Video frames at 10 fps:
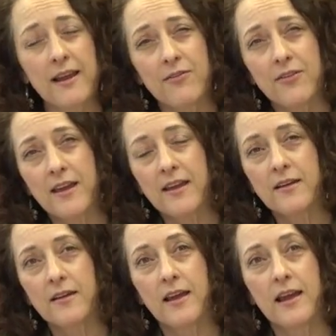
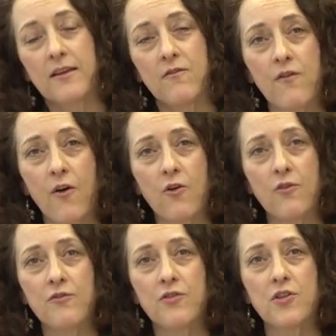everything
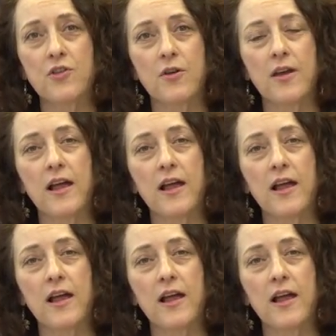involves